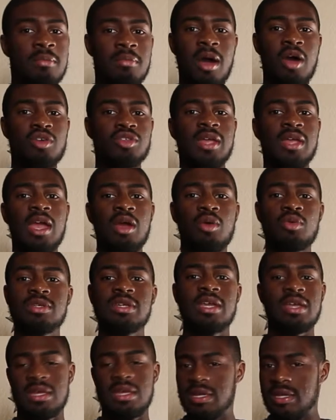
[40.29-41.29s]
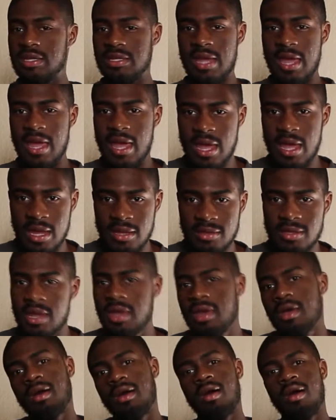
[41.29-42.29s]
Myles Garrett was getting contained.
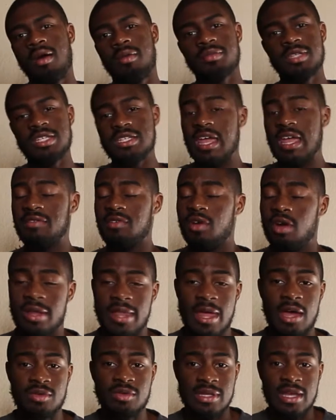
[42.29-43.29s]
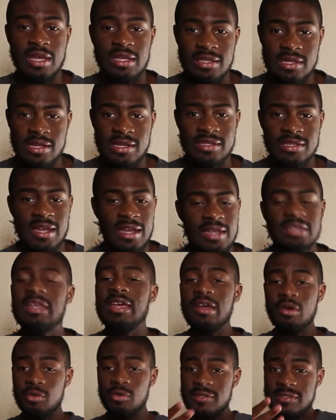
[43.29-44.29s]
Um, Davion Clown was getting contained.
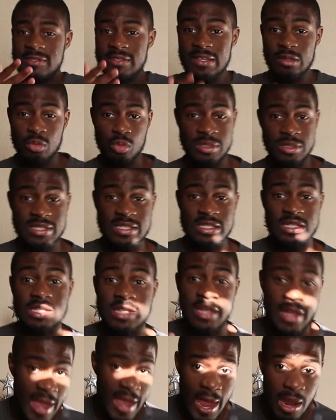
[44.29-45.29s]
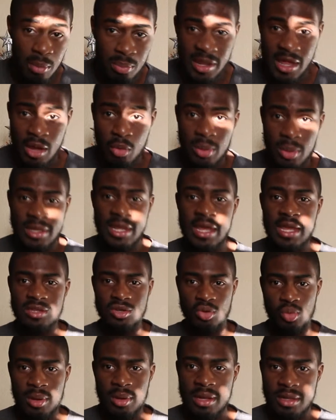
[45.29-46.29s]
It was it was the game plan we
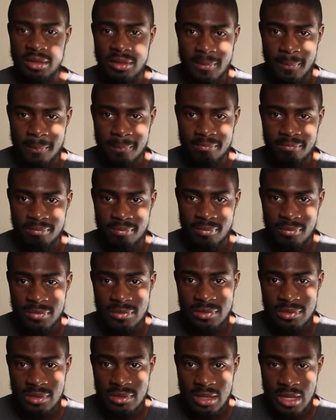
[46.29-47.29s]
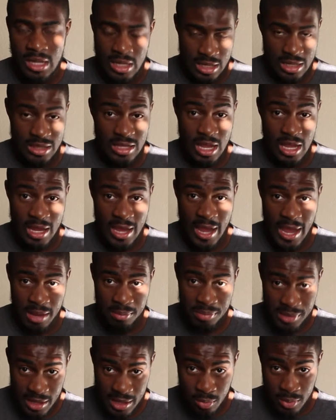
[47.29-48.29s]
needed to win. The
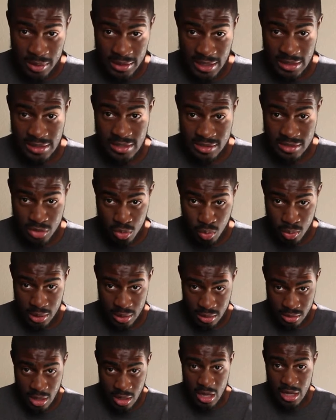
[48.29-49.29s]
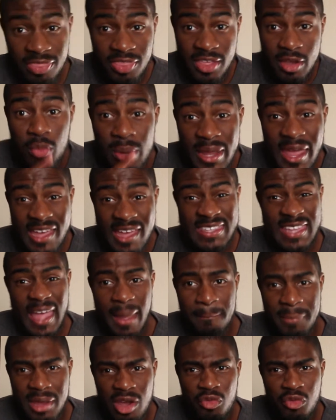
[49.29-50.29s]
game plan we needed to win. And then we had
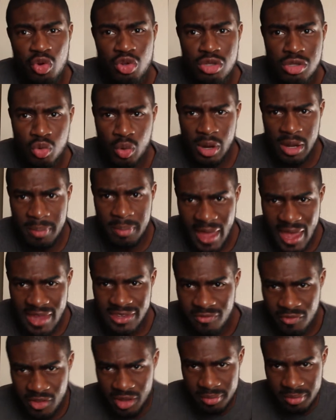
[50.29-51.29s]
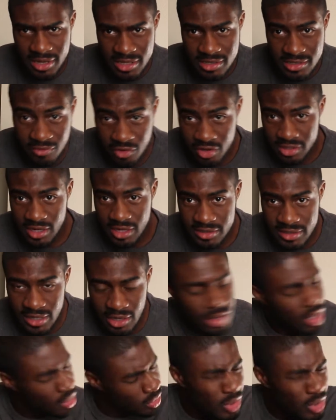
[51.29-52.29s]
that beautiful screen pass to Philip Lindsay for a
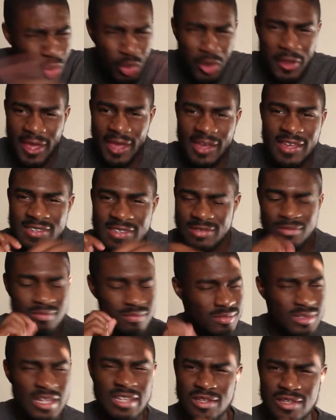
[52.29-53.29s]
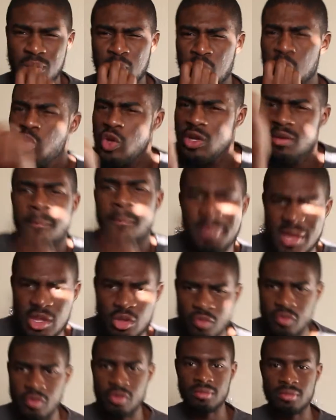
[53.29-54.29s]
touchdown. Go, go look at it, because it's
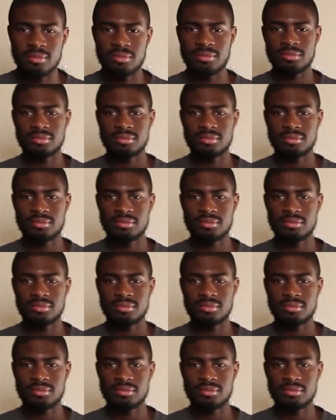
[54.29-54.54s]
beautiful.